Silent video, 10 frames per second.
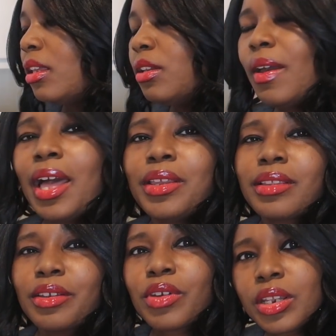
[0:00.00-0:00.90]
you know how you're
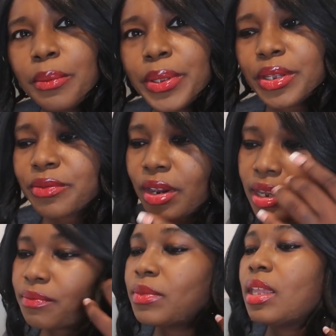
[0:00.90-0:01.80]
like reading a book,
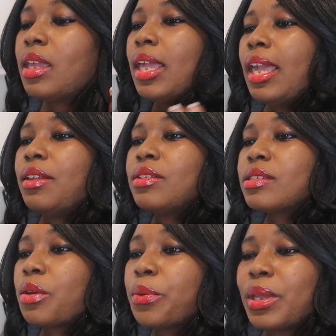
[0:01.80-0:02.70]
right? And
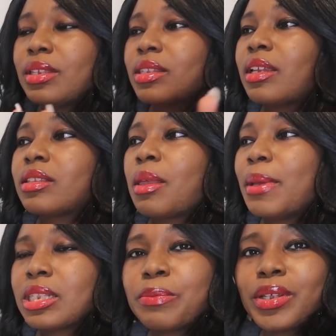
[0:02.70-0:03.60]
it's like the
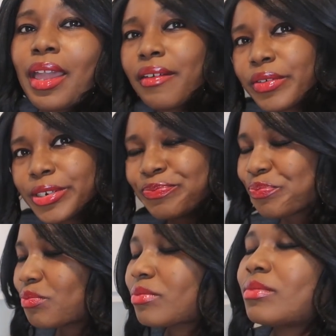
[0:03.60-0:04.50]
best book ever,
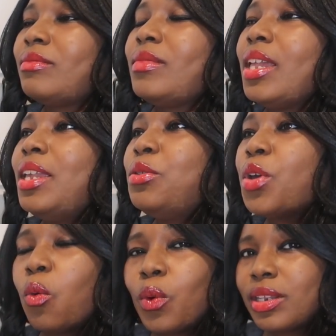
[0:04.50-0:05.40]
and you
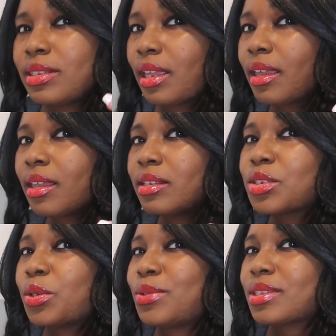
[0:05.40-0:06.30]
don't want it to
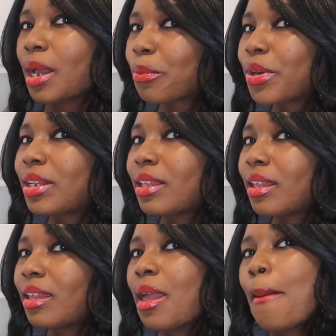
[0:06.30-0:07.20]
end, so you stop reading
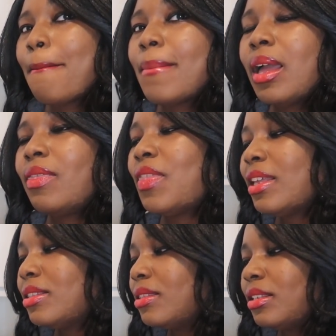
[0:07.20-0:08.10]
it.
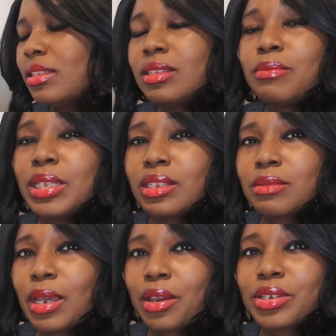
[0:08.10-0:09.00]
This is
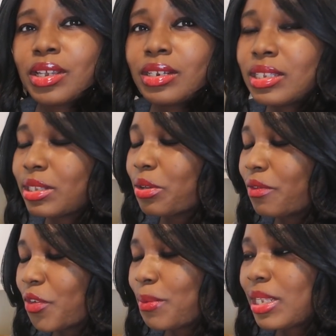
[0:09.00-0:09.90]
Mrs. Meyer's
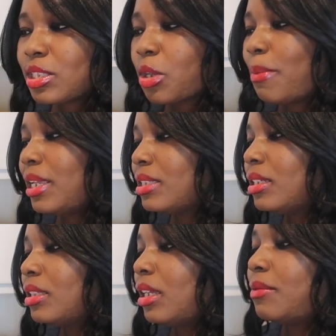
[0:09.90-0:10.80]
honeysuckle for me. So
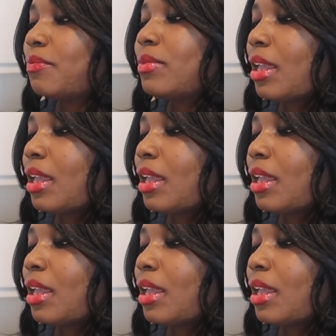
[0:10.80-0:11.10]
basically